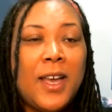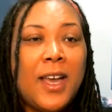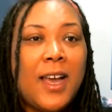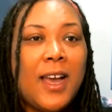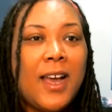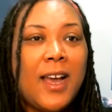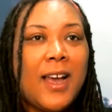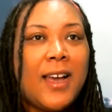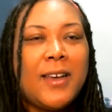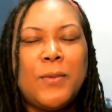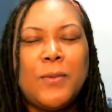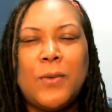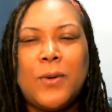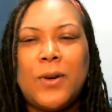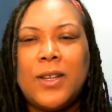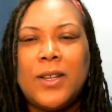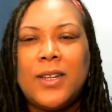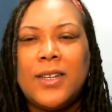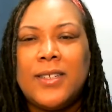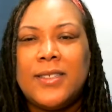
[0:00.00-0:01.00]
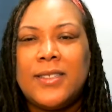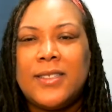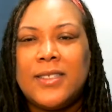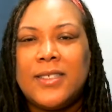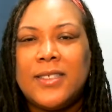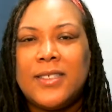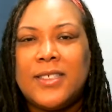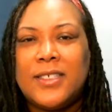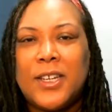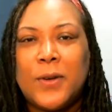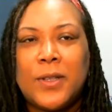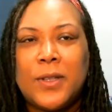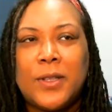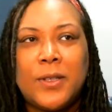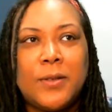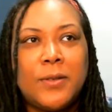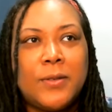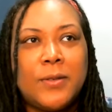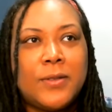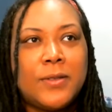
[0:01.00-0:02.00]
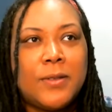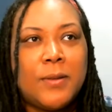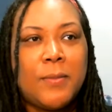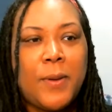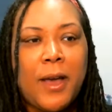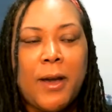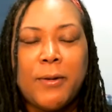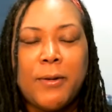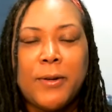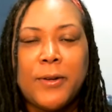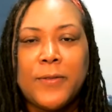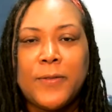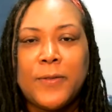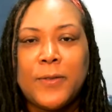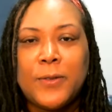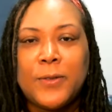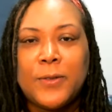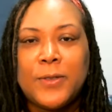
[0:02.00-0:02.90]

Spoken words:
I wanted to share with you some powerful